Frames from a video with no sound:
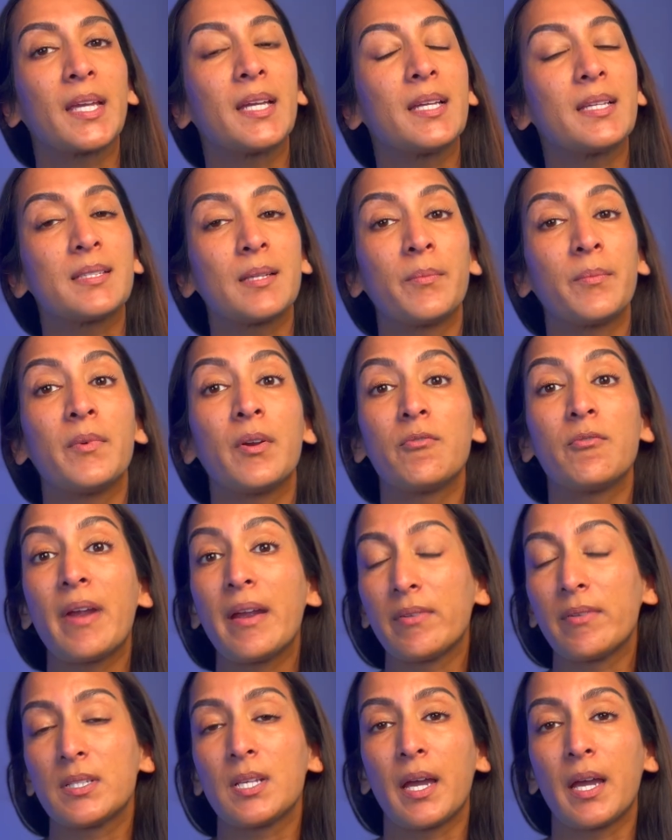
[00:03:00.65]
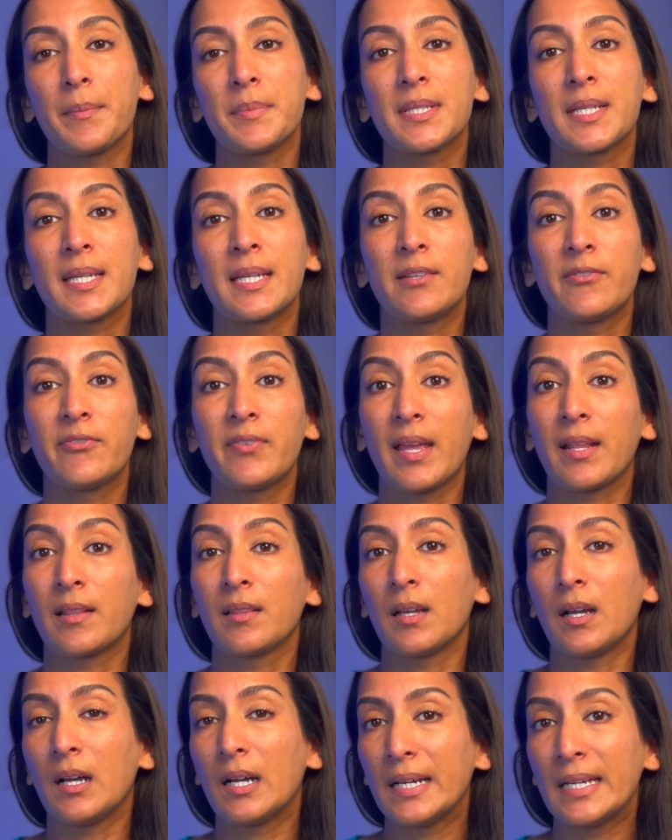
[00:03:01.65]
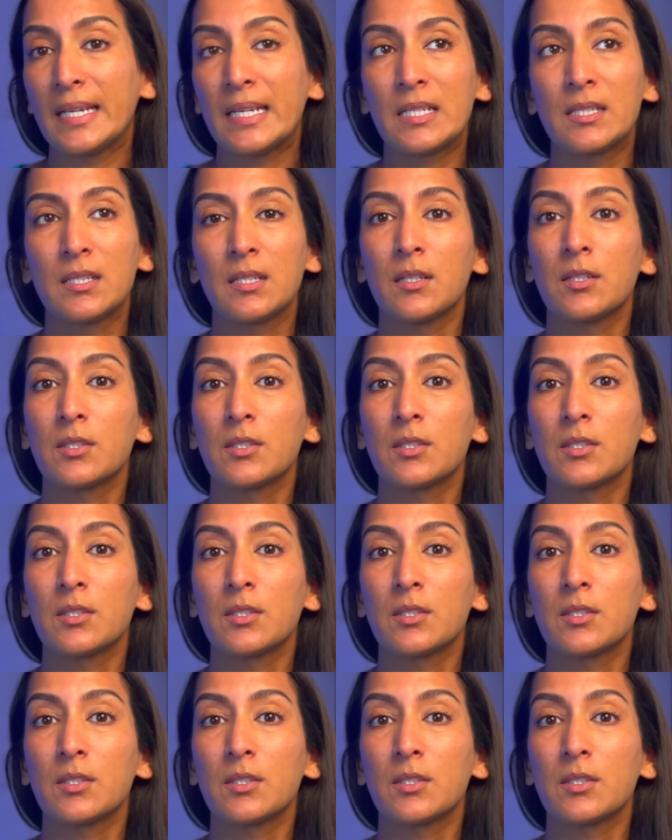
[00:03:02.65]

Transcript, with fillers: Some rarer types can affect the eyes,